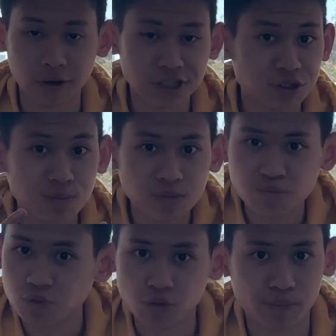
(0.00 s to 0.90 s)
First,
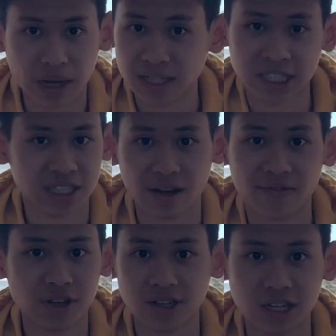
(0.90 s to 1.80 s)
you best
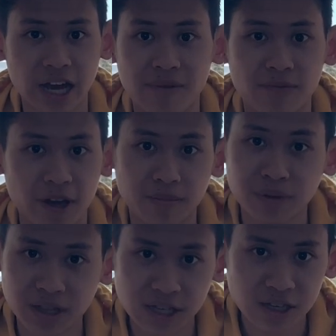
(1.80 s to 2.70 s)
definitely have
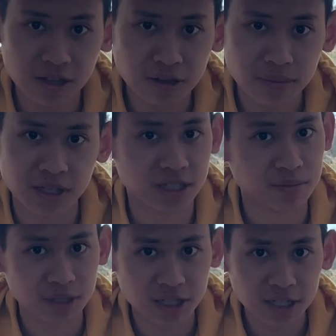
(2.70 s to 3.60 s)
empathy in them and
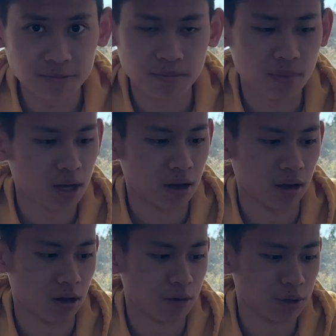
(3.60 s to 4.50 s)
sympathy
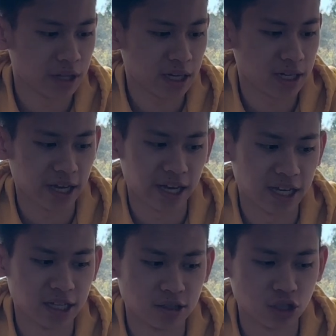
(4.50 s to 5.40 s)
along with that
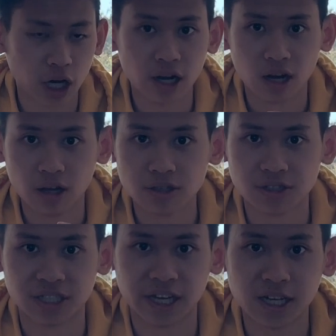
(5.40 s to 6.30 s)
and trying to
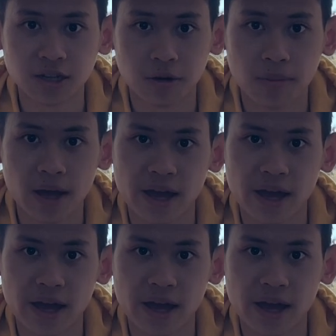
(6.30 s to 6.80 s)
understand them.